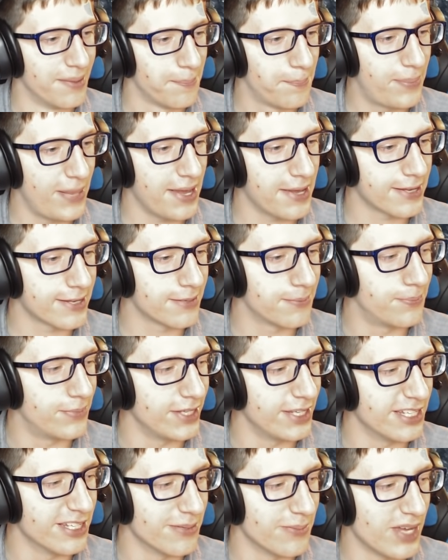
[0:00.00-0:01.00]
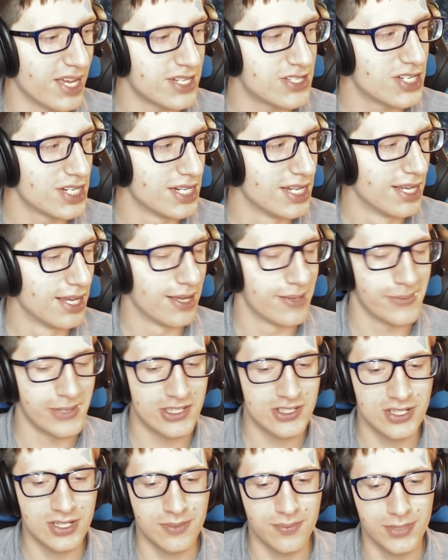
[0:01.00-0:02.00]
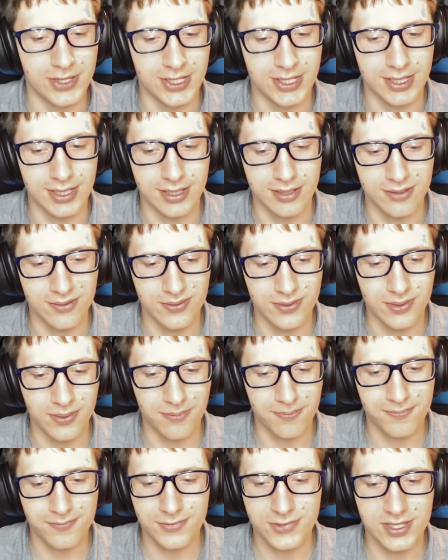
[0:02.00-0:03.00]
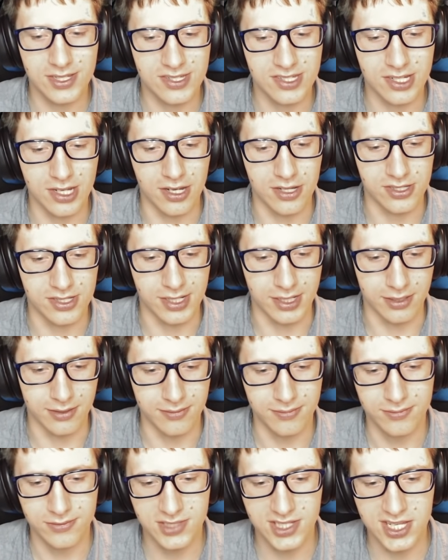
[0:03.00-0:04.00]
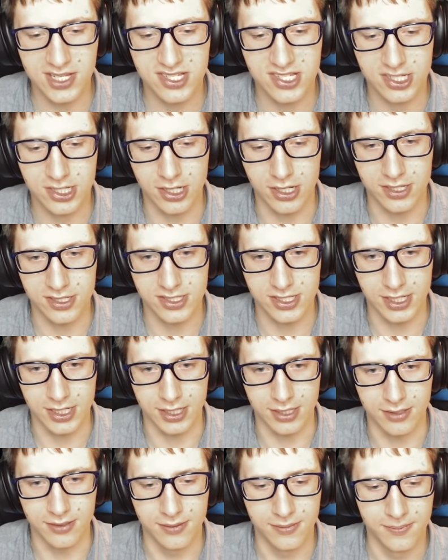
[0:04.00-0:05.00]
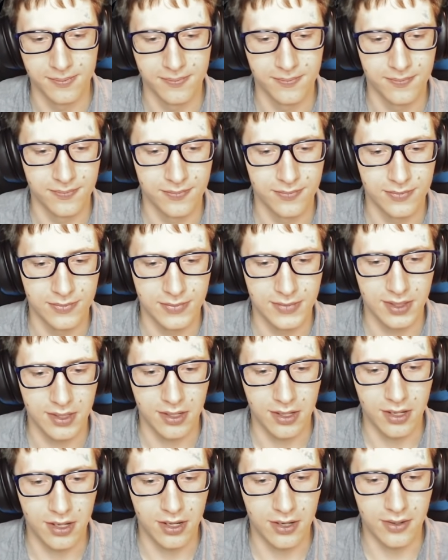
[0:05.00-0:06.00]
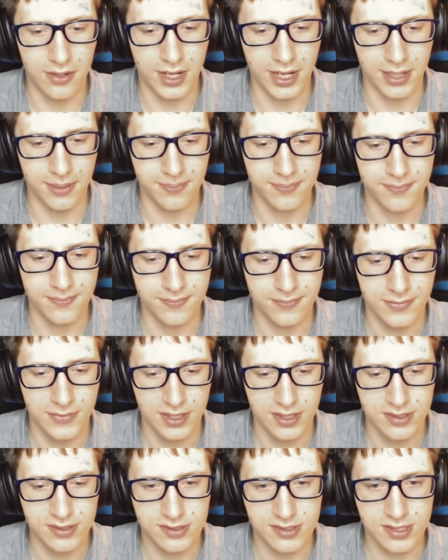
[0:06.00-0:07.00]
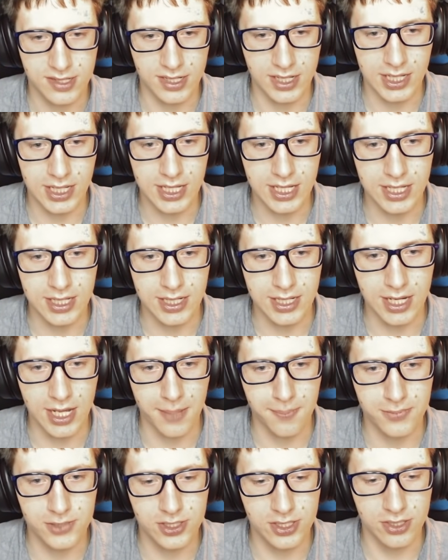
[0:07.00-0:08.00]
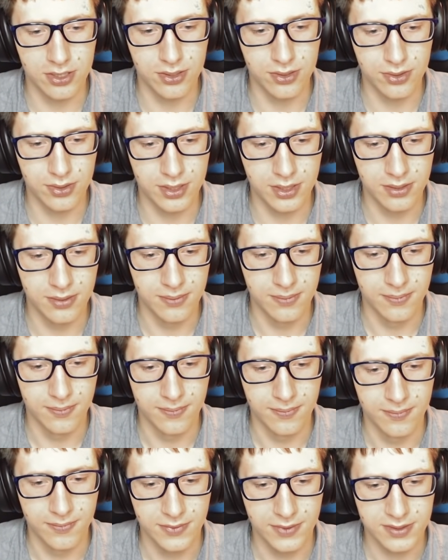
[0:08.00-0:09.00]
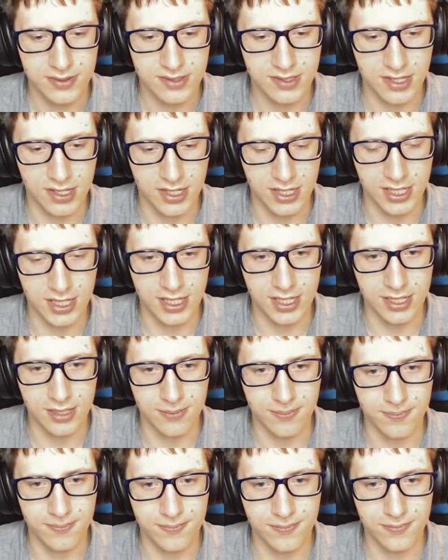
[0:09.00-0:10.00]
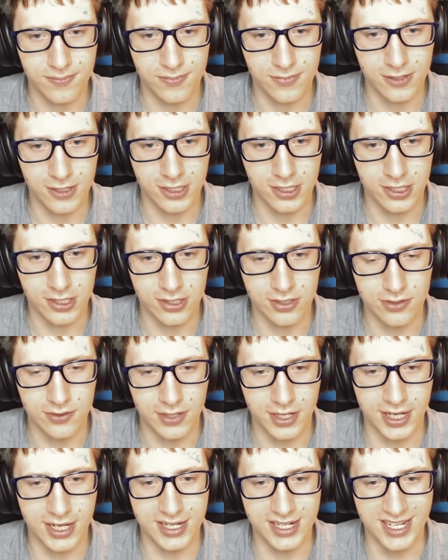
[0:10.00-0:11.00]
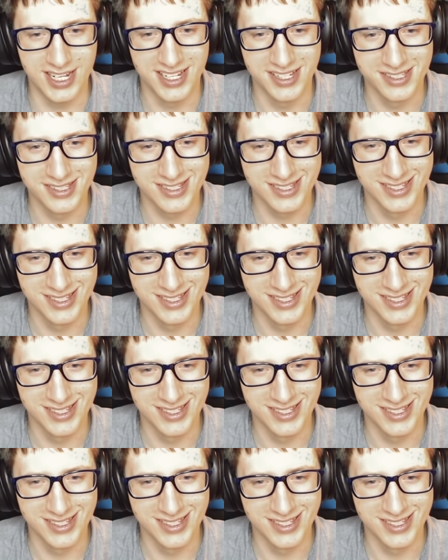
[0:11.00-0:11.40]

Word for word: Peg B, imagine, imagine being disgusting. Disgusting. Alright. It's gonna eat Neptune. It's gonna eat Uranus.